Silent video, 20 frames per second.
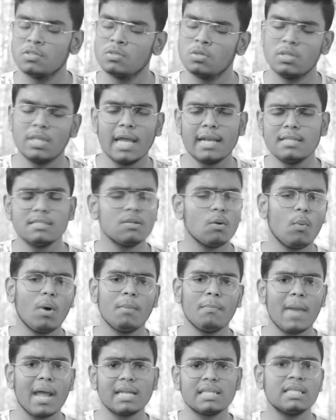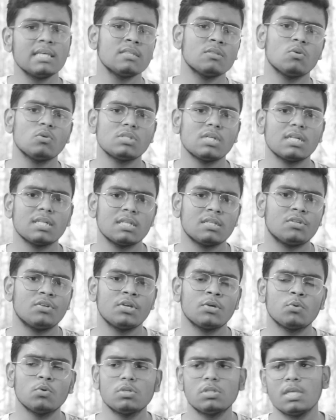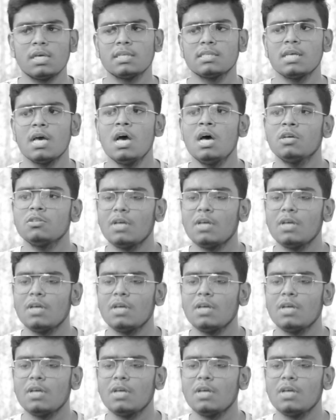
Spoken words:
So that is the one bad thing. Those are the 3 good things.